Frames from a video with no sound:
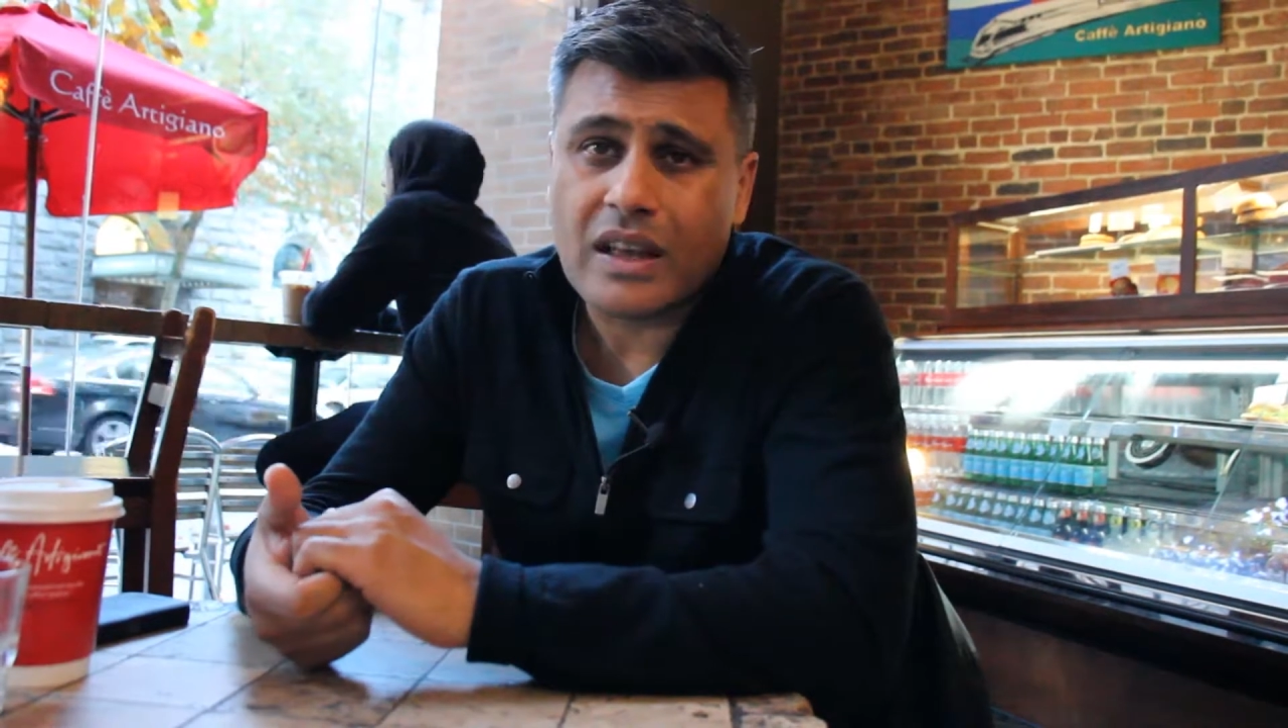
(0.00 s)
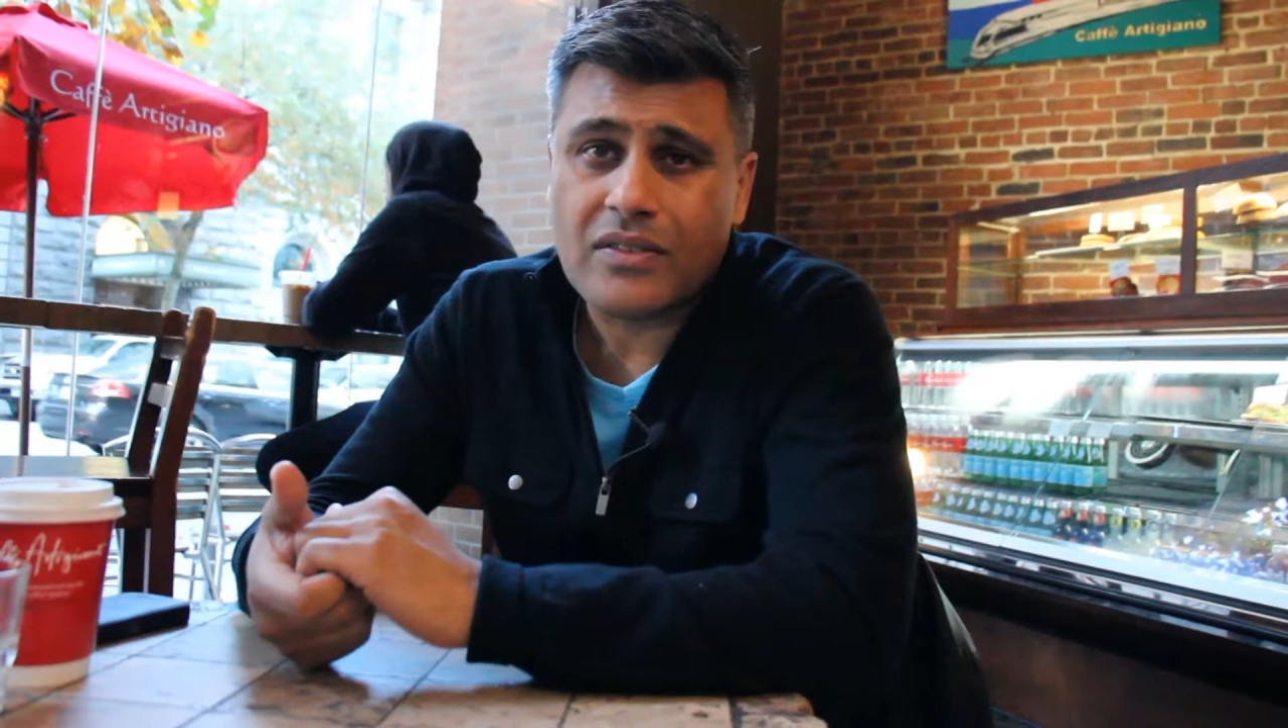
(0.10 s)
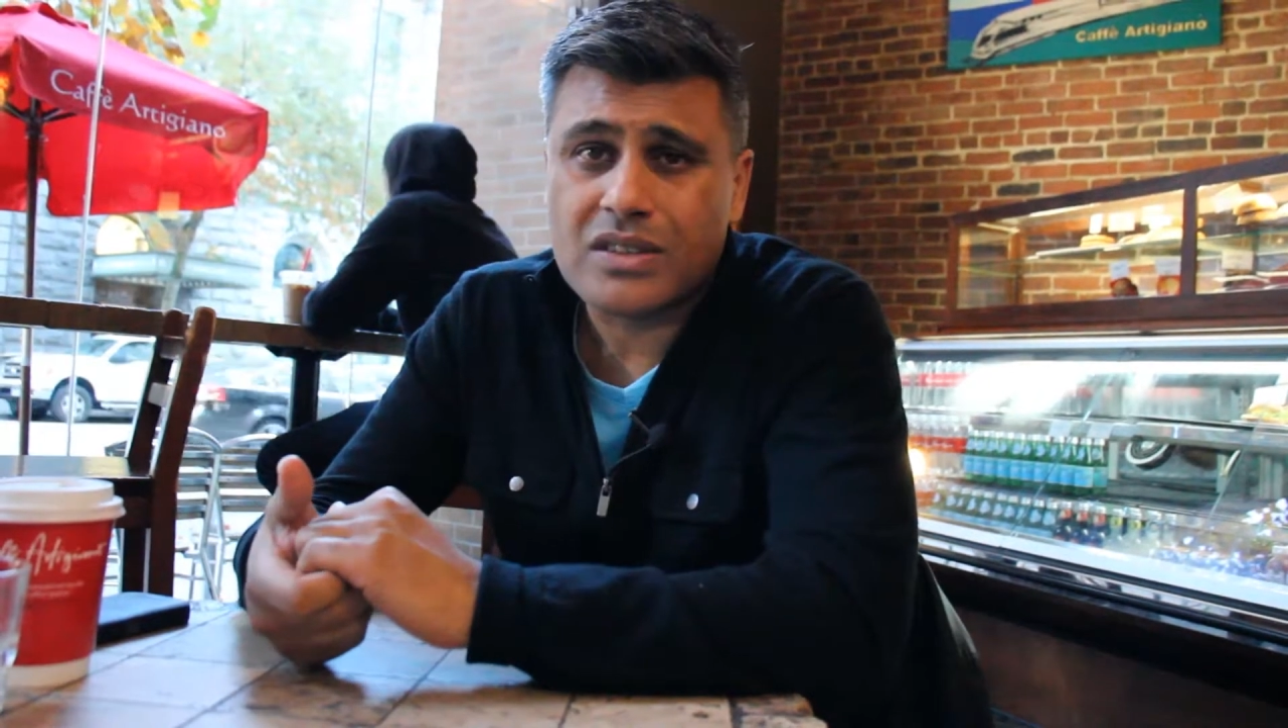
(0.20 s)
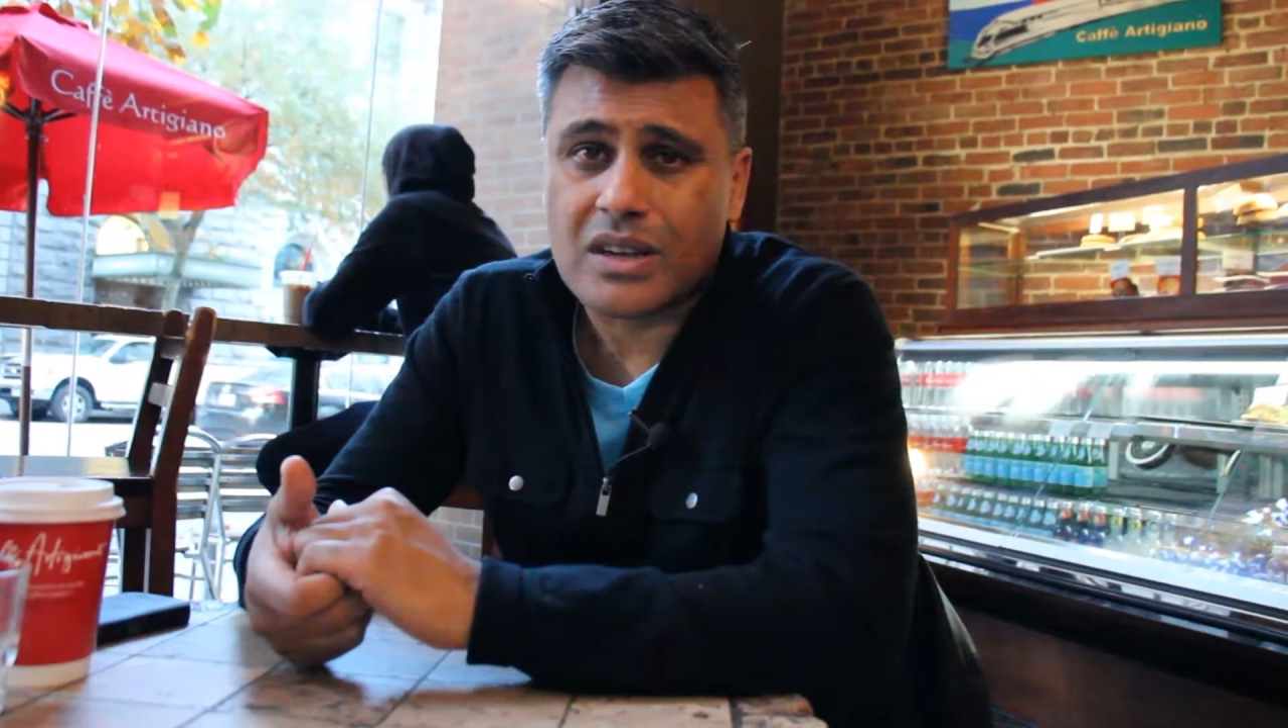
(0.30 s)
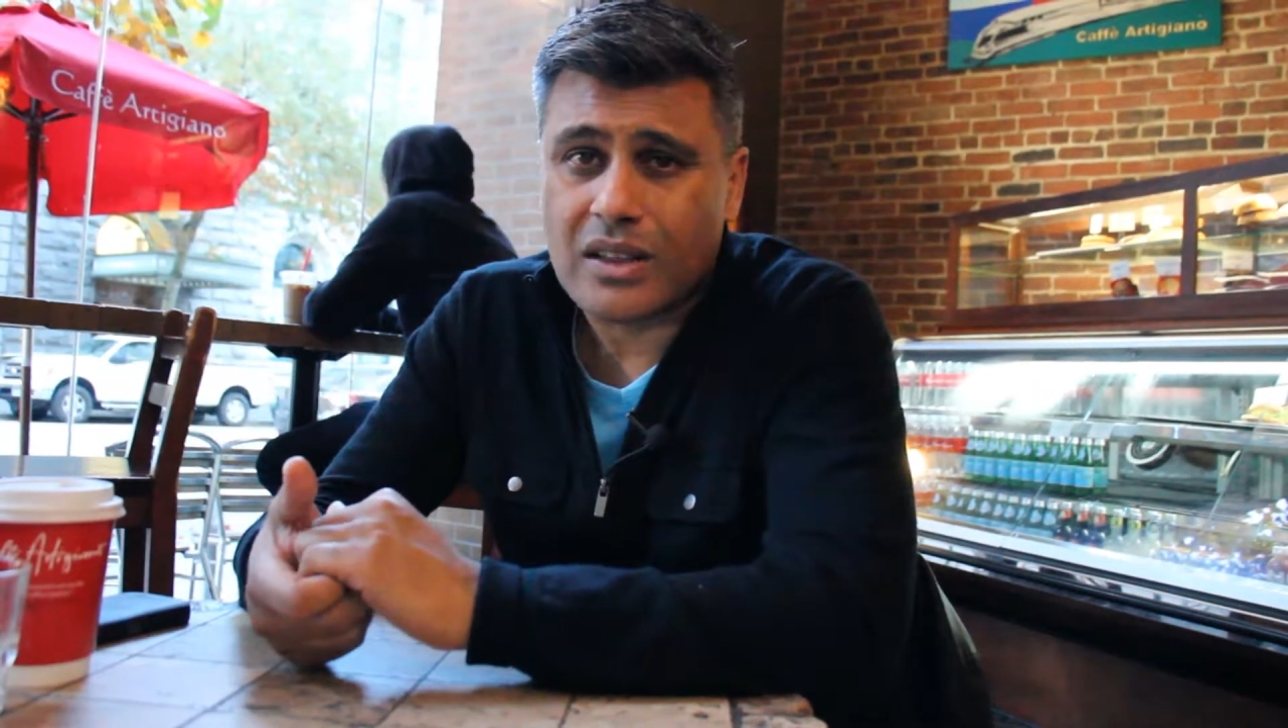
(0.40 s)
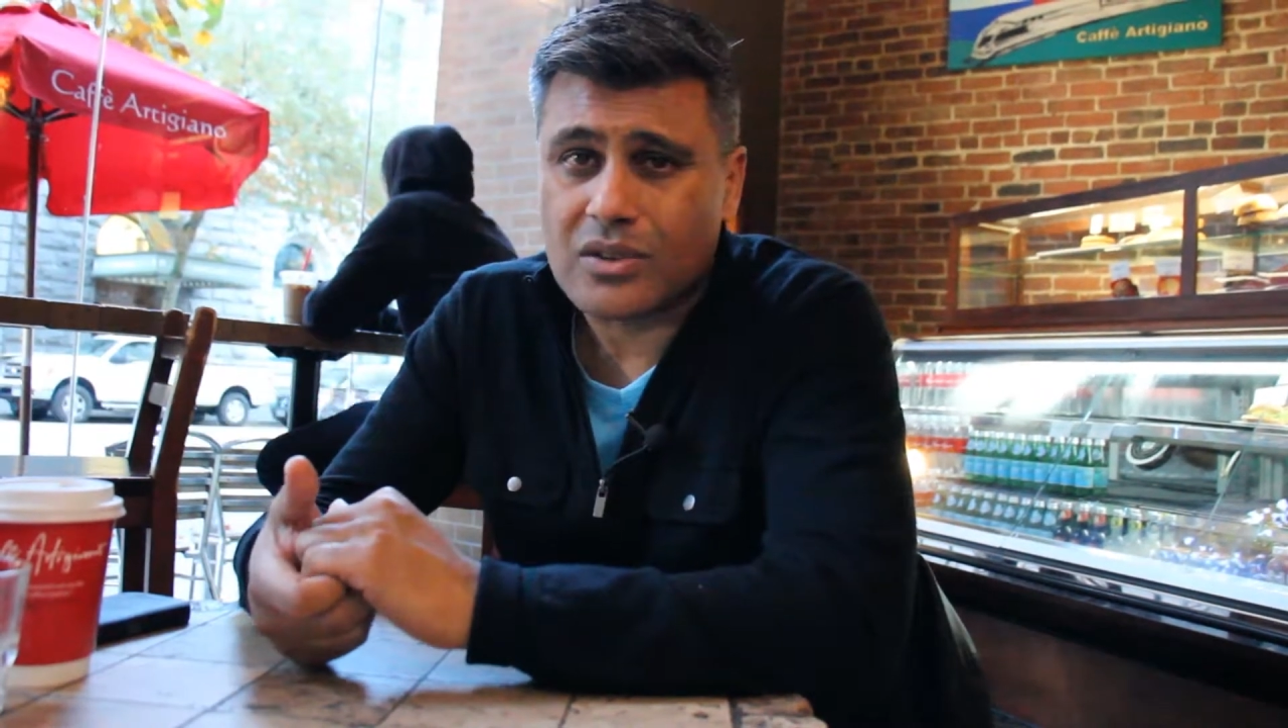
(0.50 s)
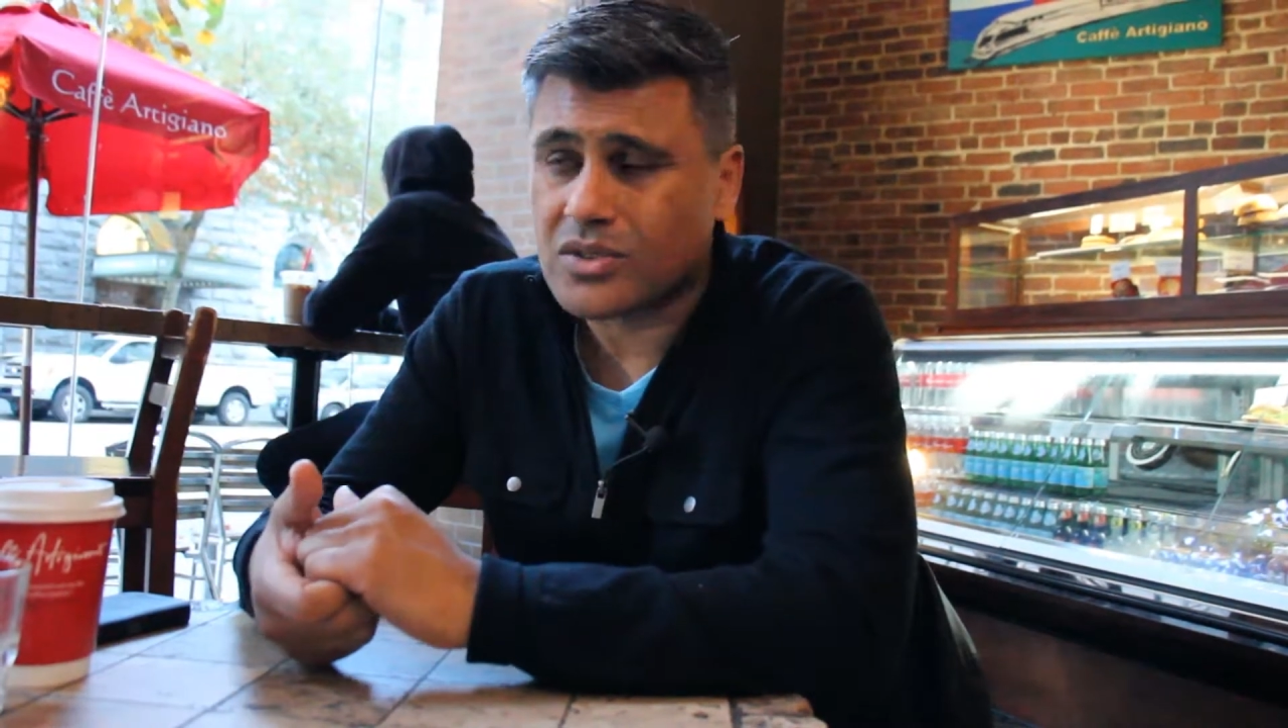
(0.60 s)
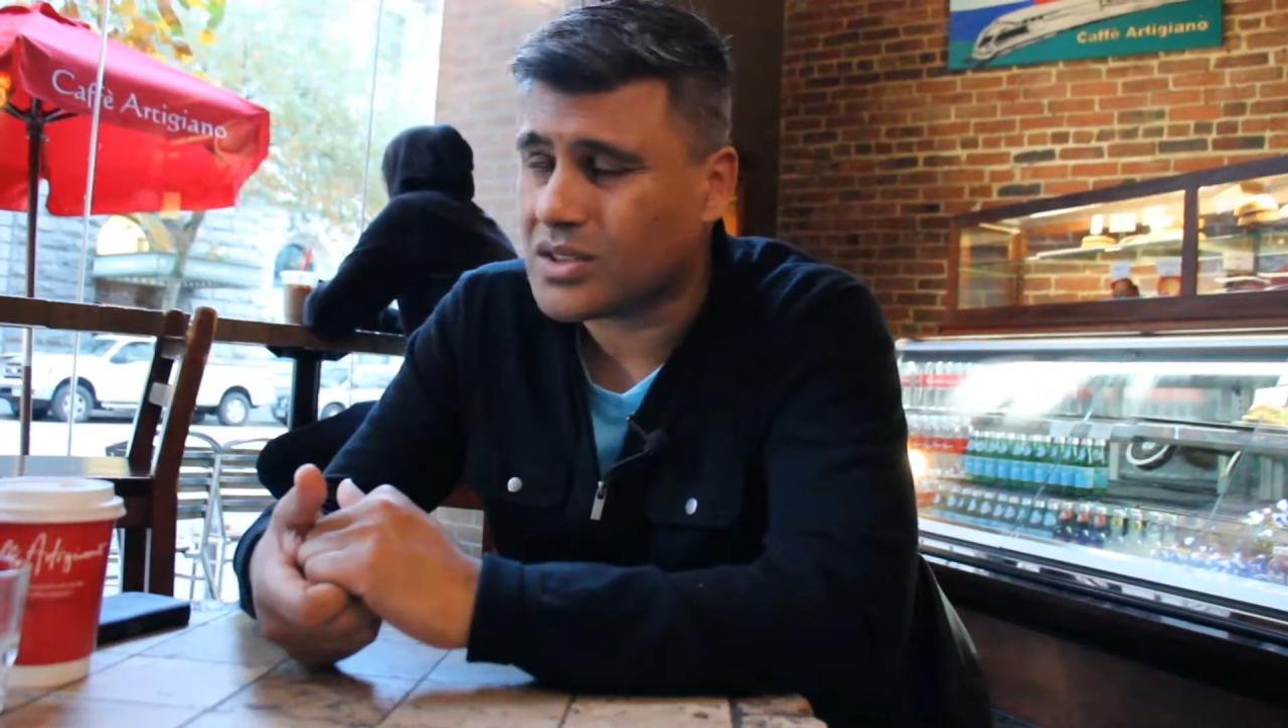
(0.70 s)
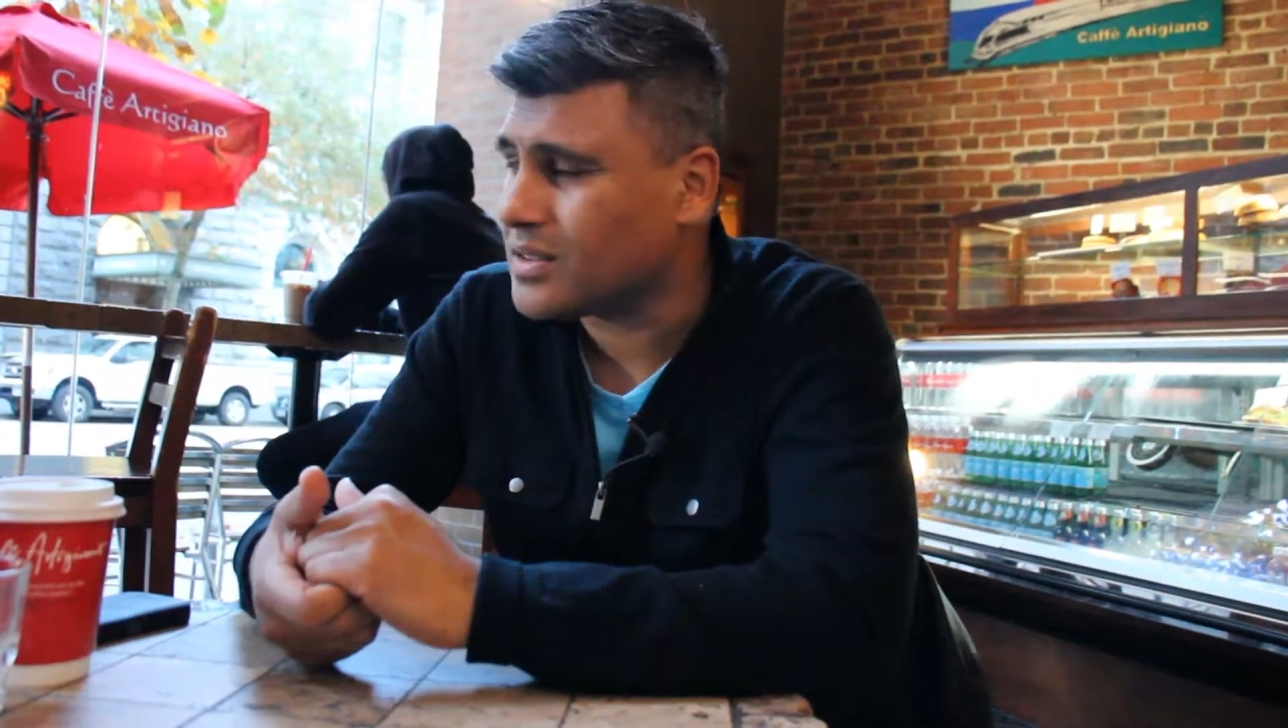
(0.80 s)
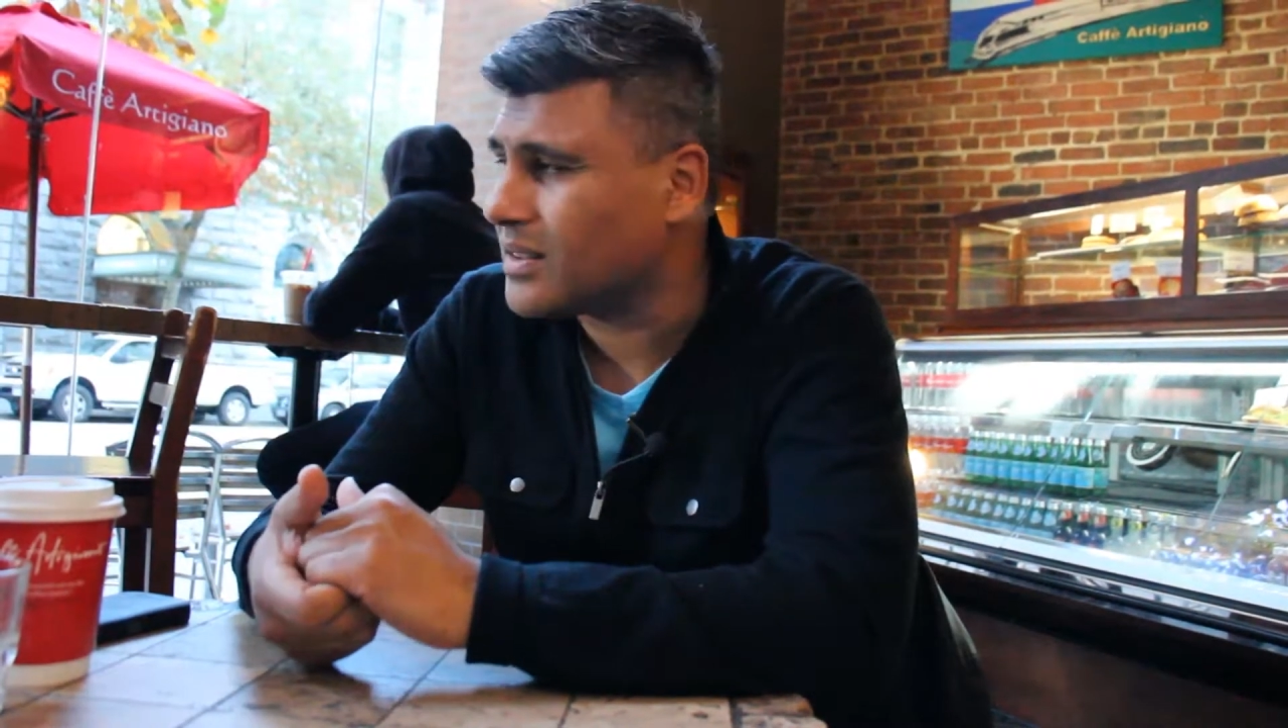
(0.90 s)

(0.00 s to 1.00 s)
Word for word: you giving to others?